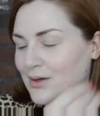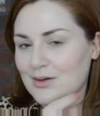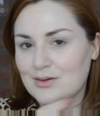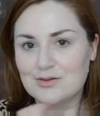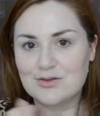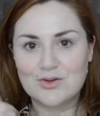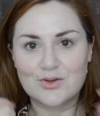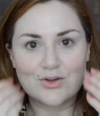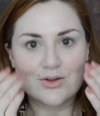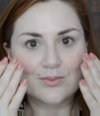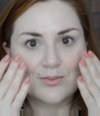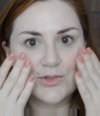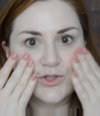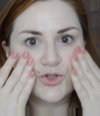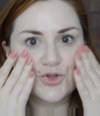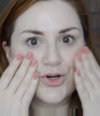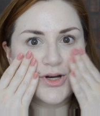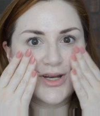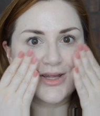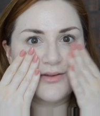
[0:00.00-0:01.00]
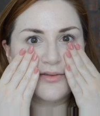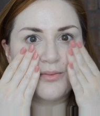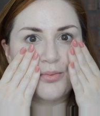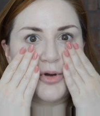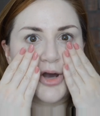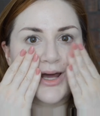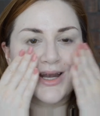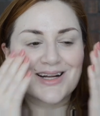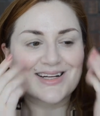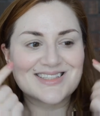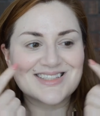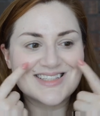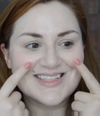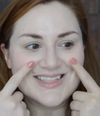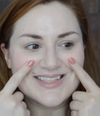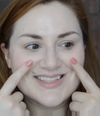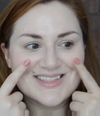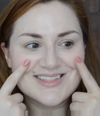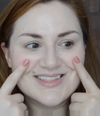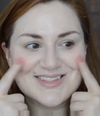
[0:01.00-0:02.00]
So the majority of the product
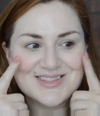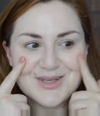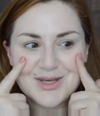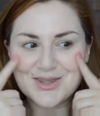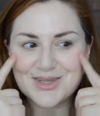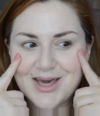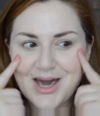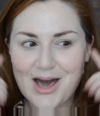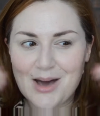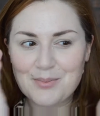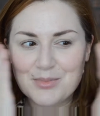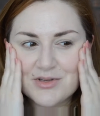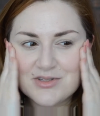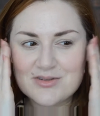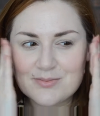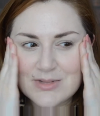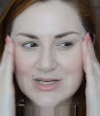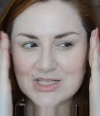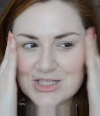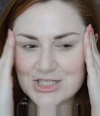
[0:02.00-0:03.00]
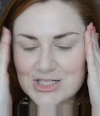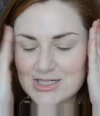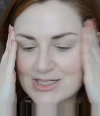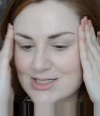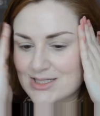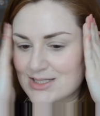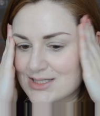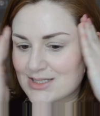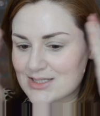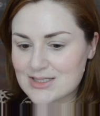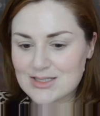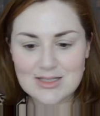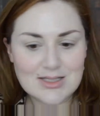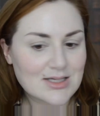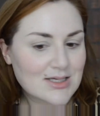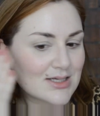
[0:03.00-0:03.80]
is on the apples of my cheeks,